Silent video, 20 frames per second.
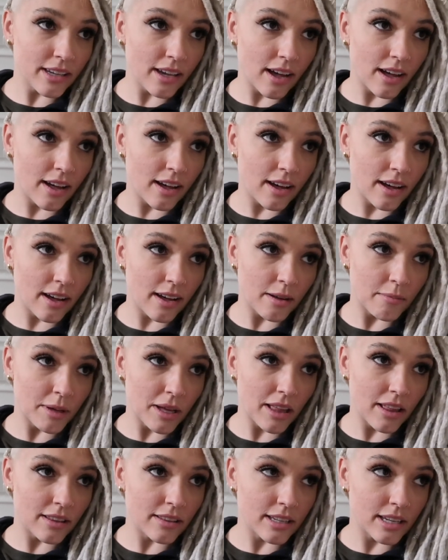
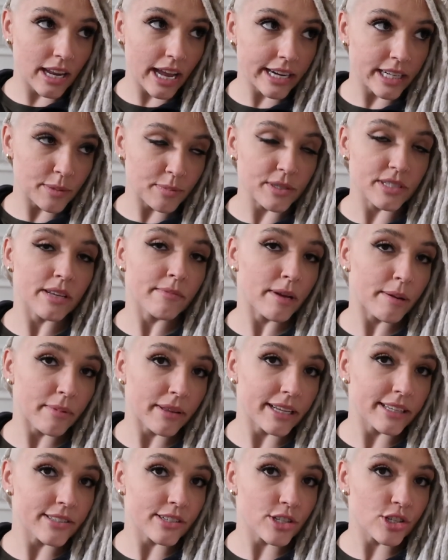90% of my
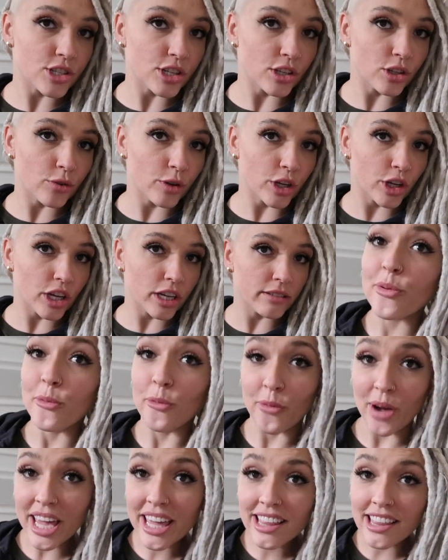plans are still doing good. For
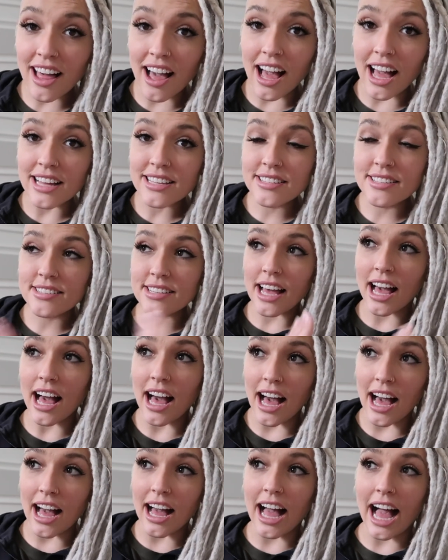weight loss,
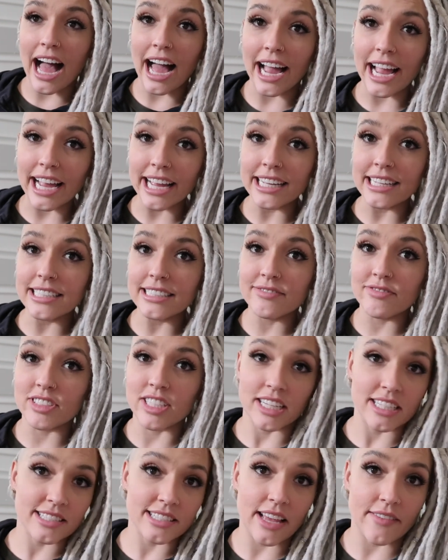I
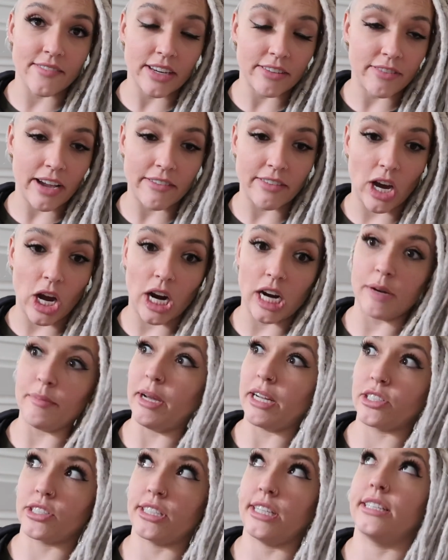done 75 hard. I'm
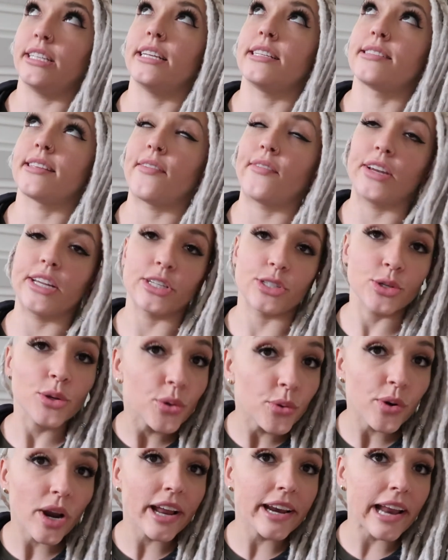actually on day
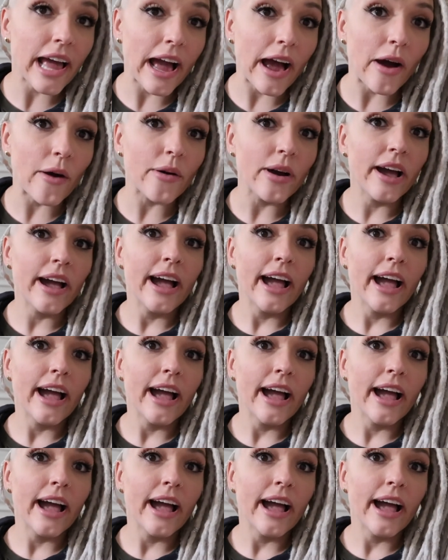72 right now.